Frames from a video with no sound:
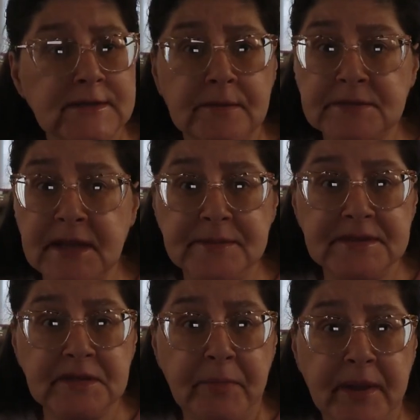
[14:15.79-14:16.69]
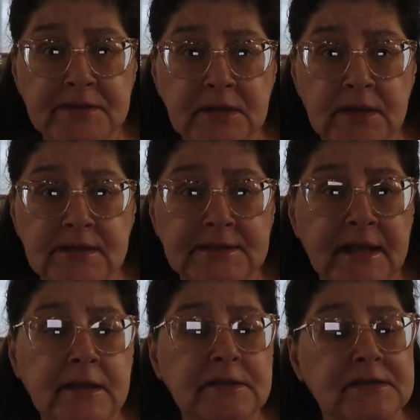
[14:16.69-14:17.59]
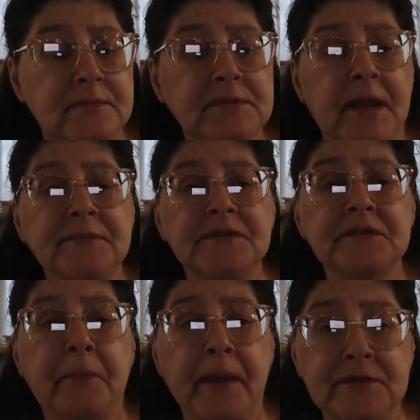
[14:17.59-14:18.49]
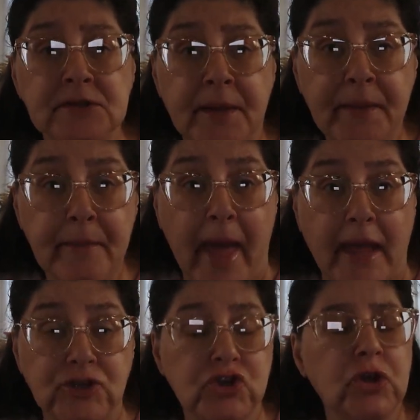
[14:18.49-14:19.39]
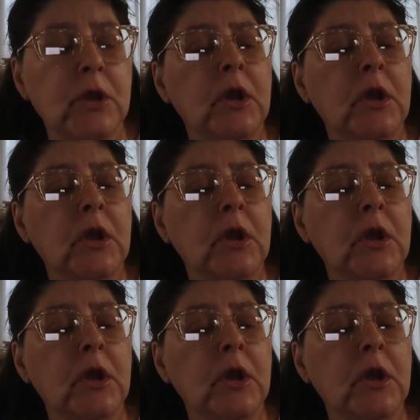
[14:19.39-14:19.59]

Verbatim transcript: Sometimes it depends on the scent. Sometimes it depends on the batch.